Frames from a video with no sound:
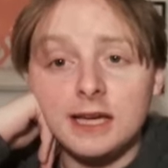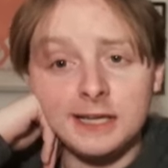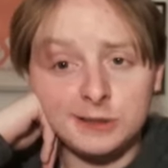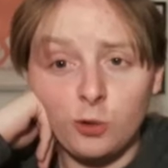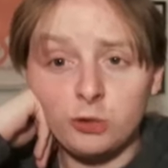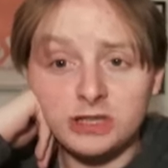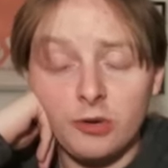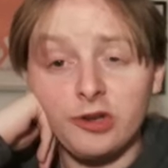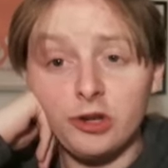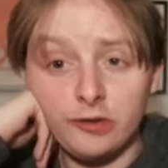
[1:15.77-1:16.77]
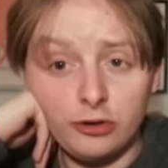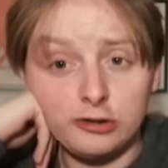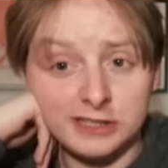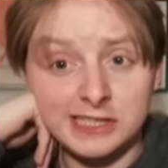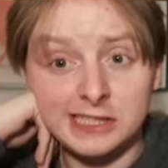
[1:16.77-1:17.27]
he's also a
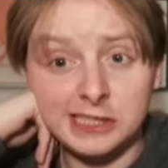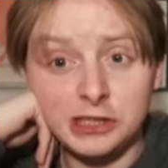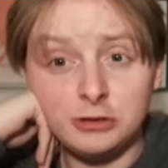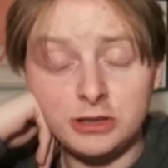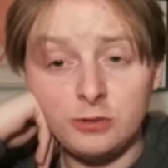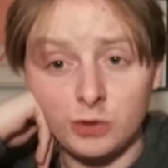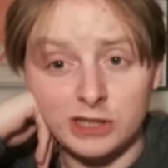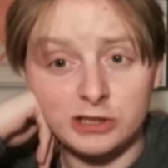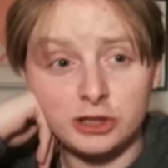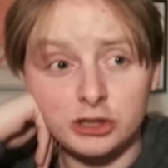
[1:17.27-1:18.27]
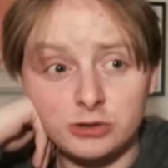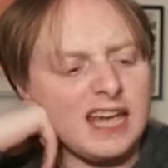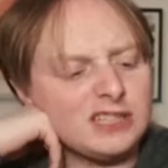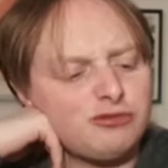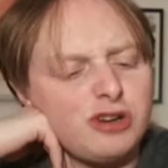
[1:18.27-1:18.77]
university student, which
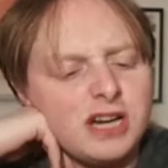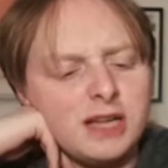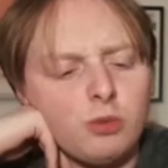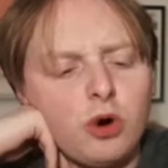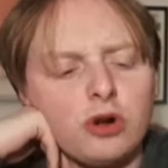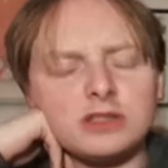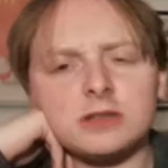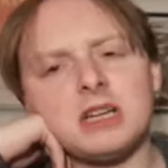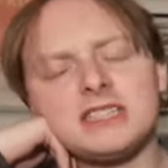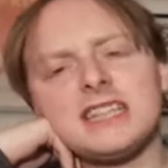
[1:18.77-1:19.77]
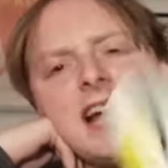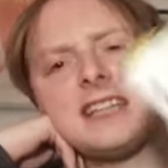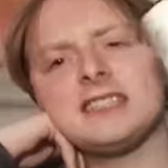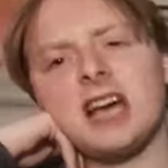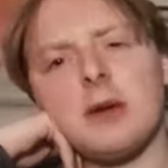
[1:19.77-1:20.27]
is really what
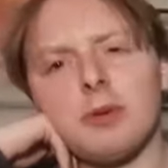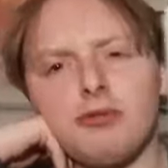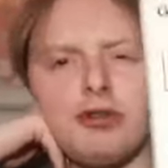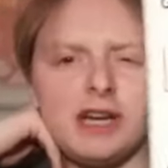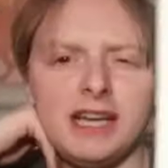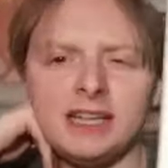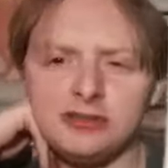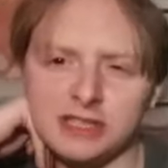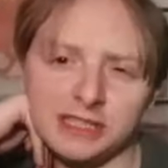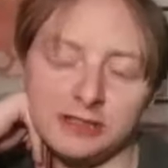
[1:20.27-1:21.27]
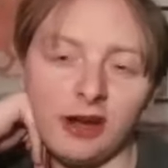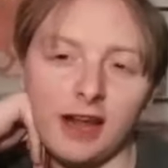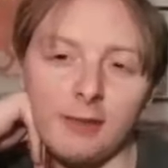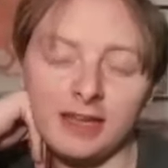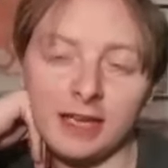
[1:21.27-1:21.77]
sets up a really interesting
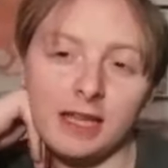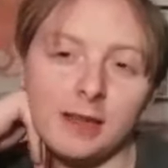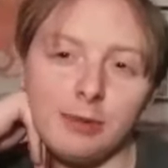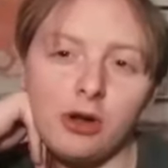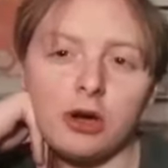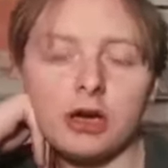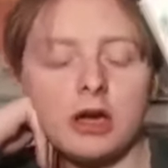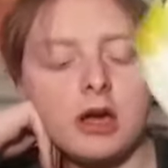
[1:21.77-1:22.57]
dynamic in the book.